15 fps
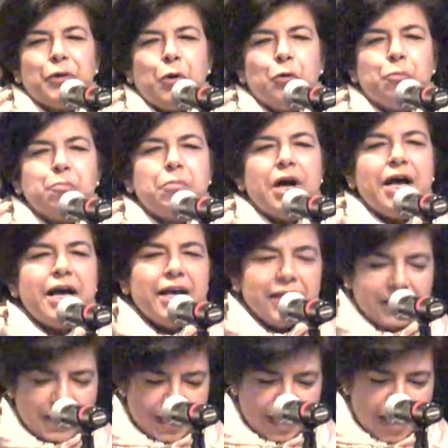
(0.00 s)
hope
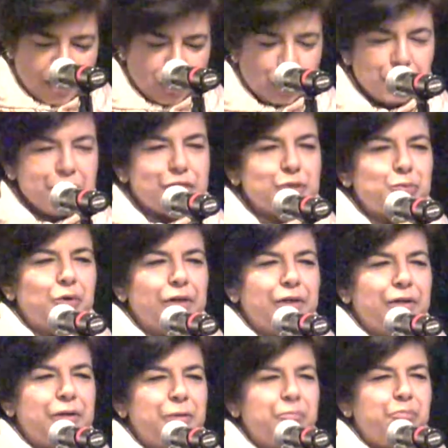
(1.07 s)
the elections
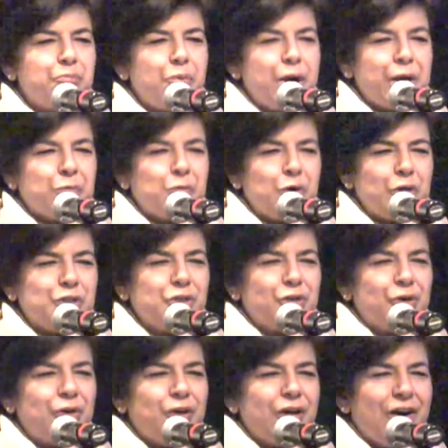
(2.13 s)
will bring what
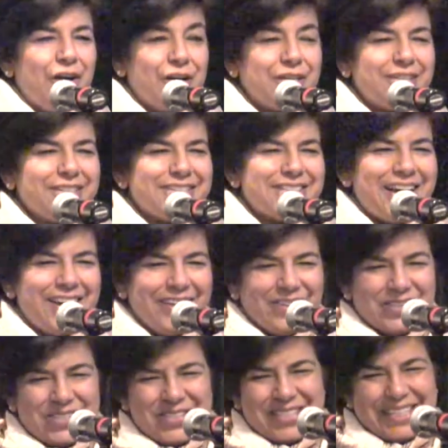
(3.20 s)
your heart
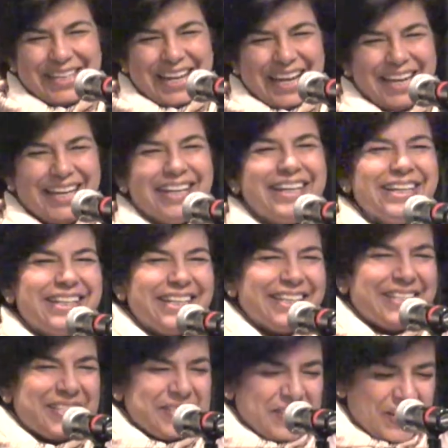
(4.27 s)
desires today.
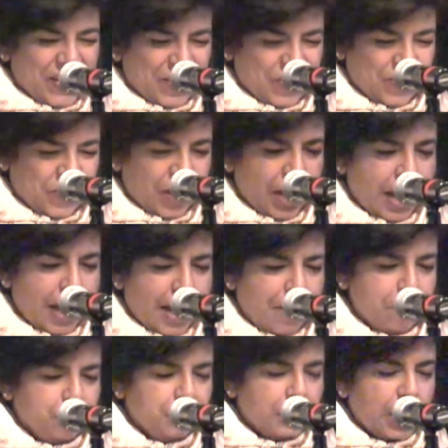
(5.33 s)
So,
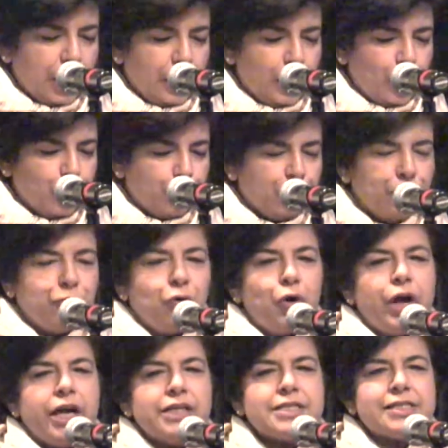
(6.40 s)
look,
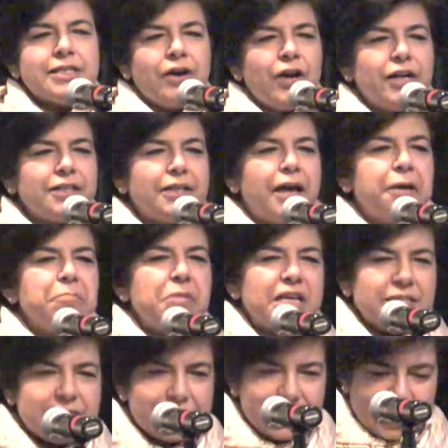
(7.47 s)
before I start, I must